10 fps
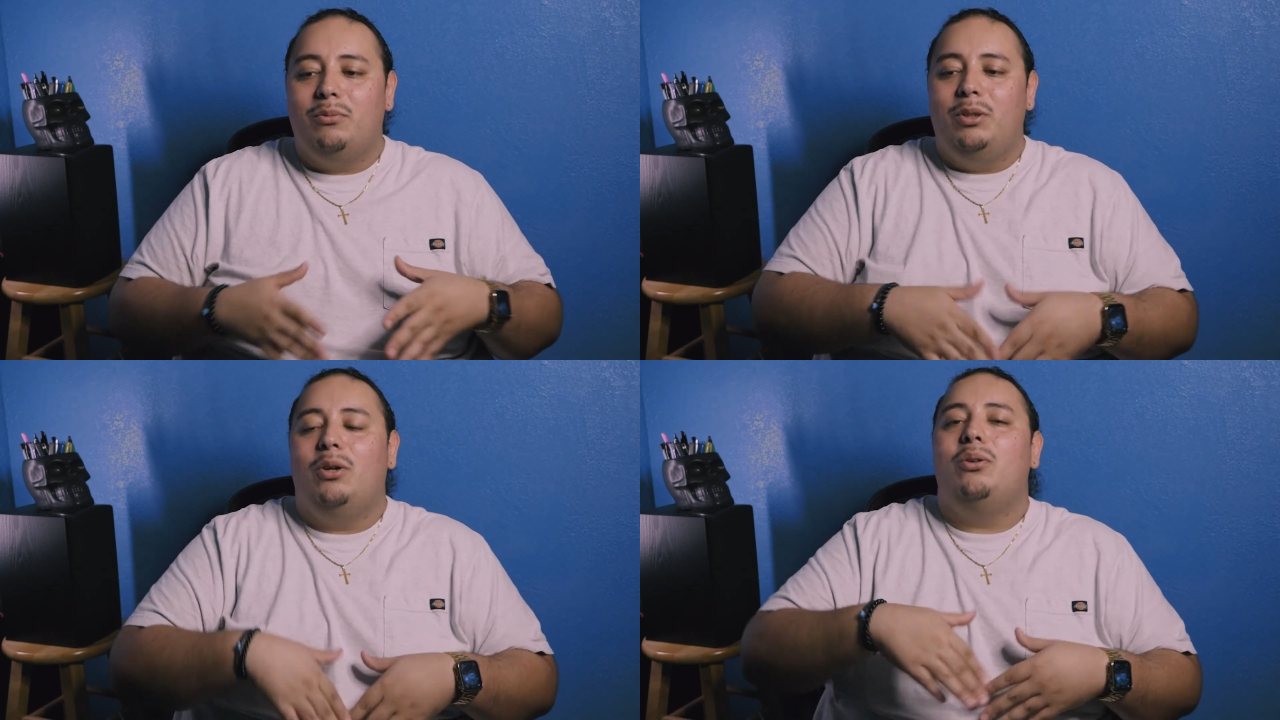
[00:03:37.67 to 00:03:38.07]

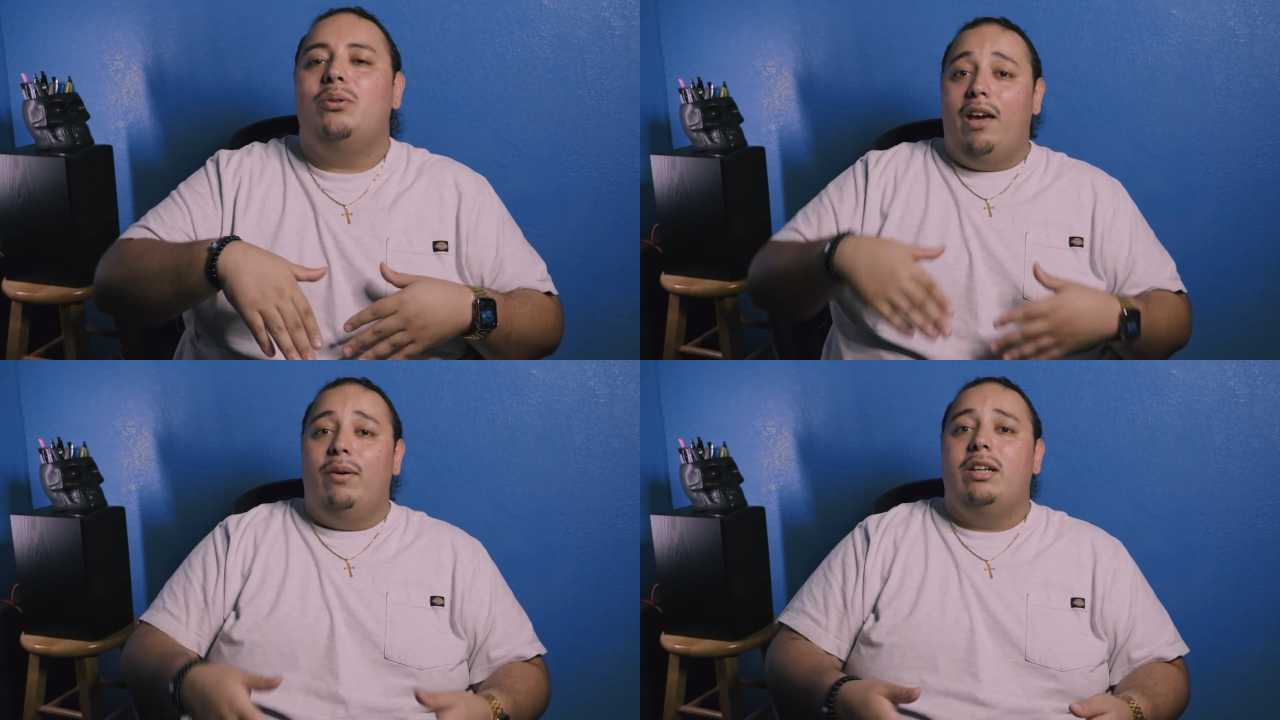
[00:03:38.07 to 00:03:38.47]
We know
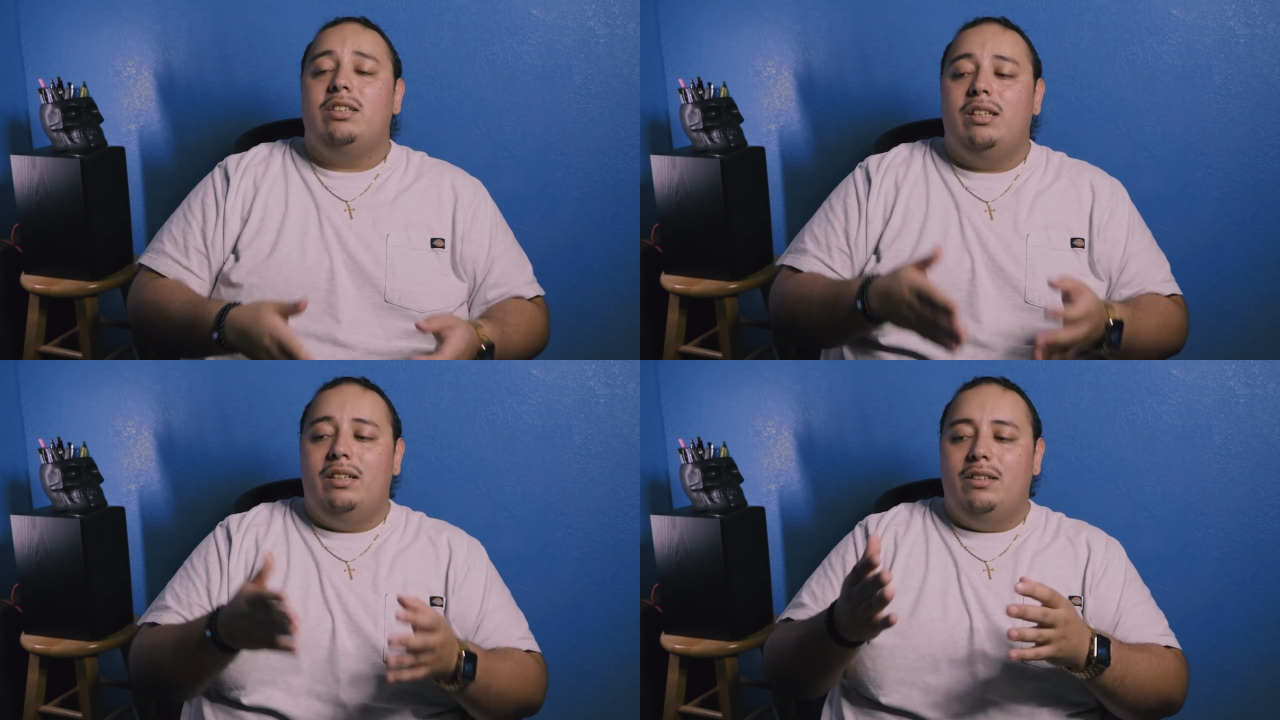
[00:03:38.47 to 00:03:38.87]

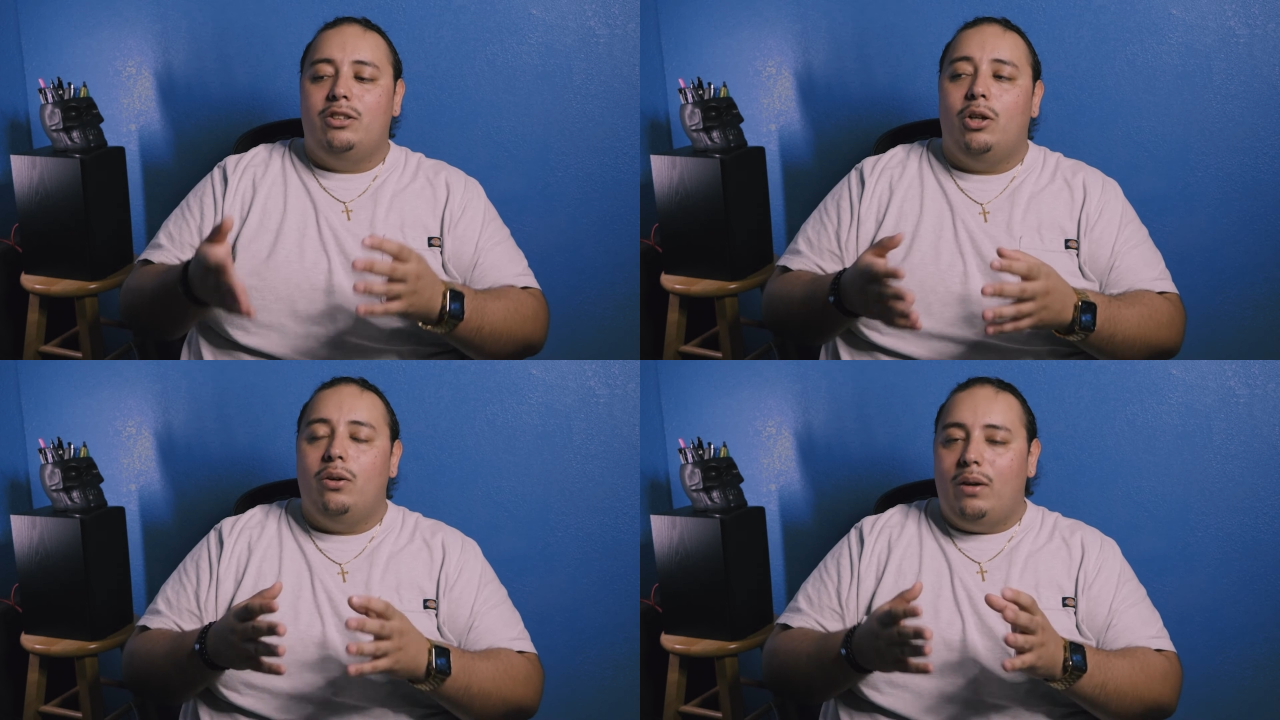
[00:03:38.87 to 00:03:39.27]
eventually this
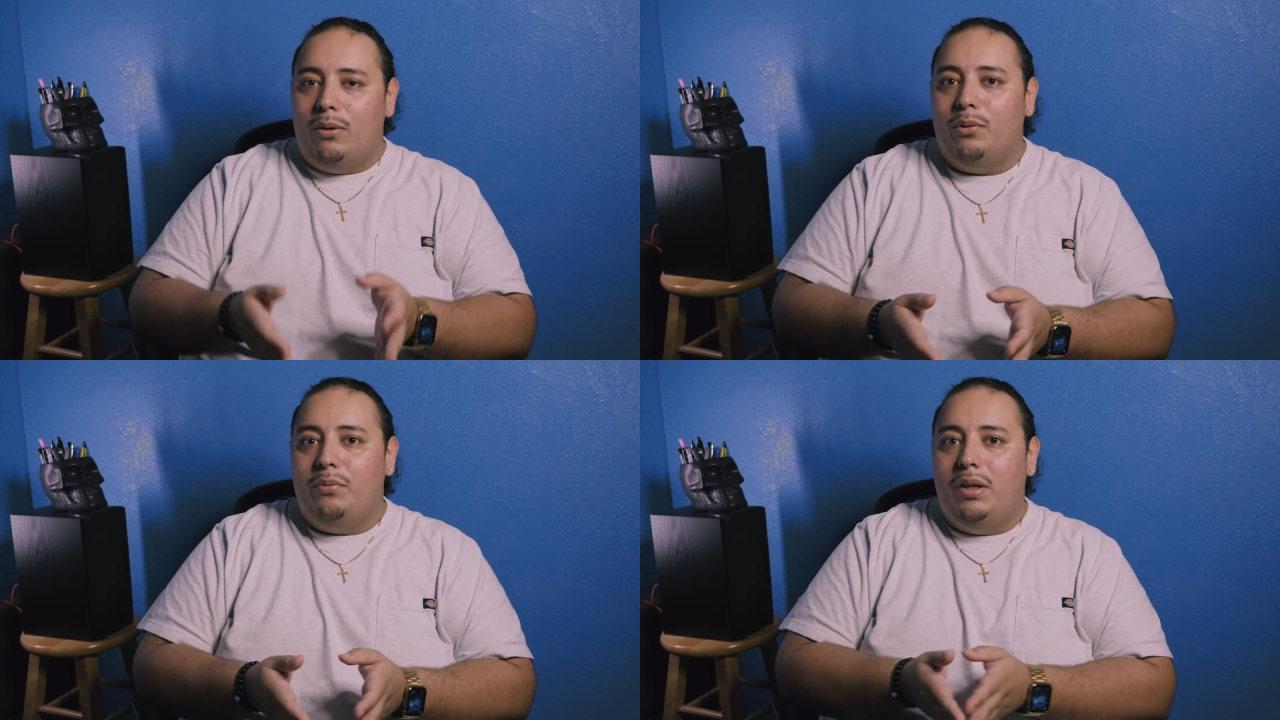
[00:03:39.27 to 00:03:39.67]
show, I
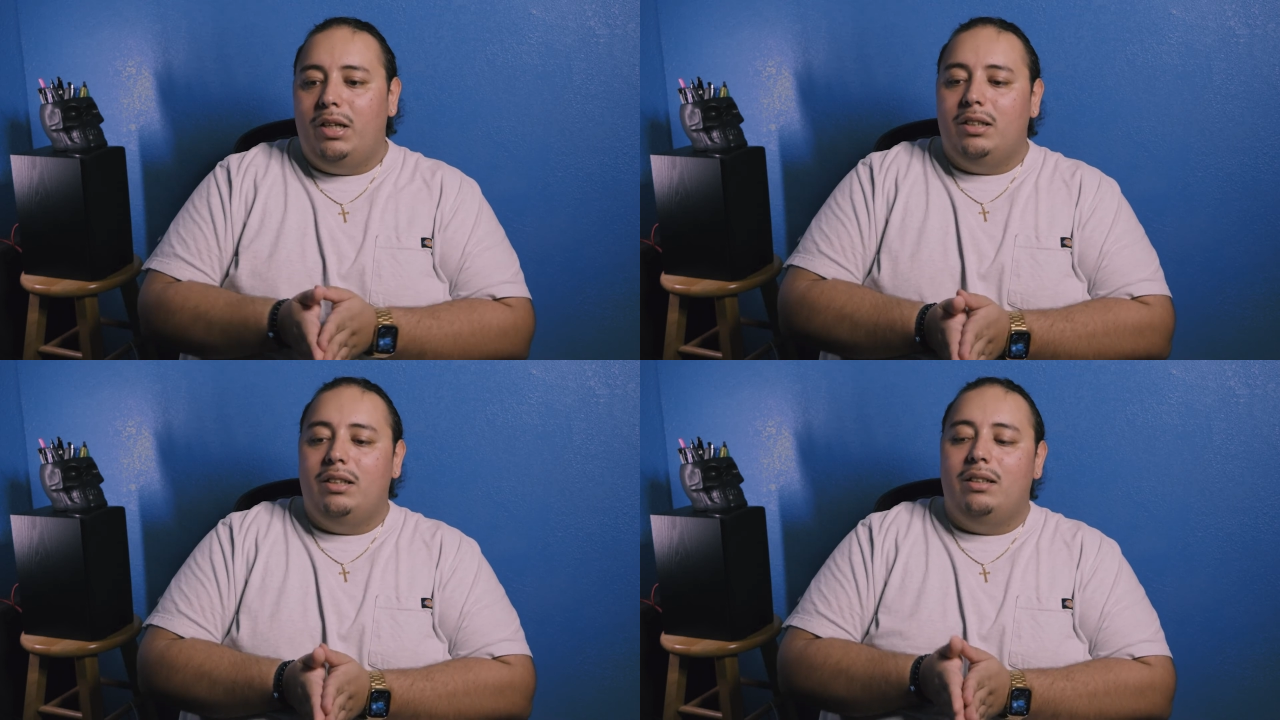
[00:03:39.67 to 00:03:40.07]
would
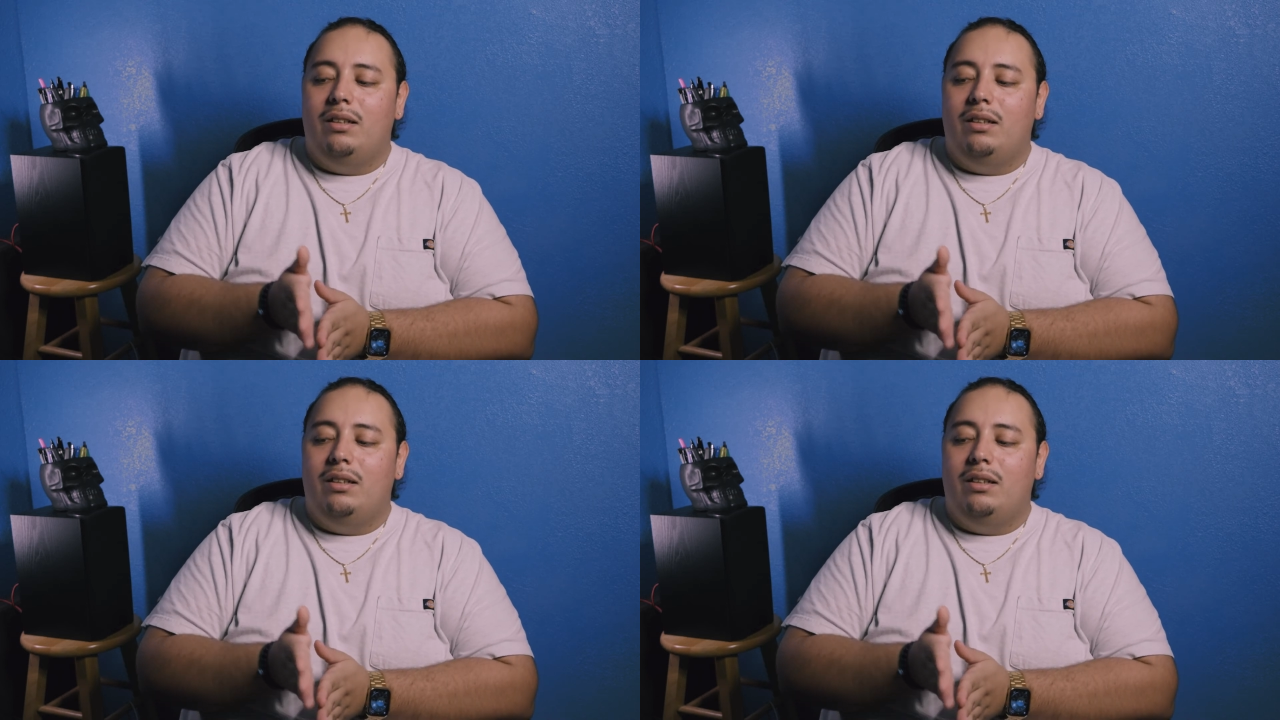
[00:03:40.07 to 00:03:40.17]
figure,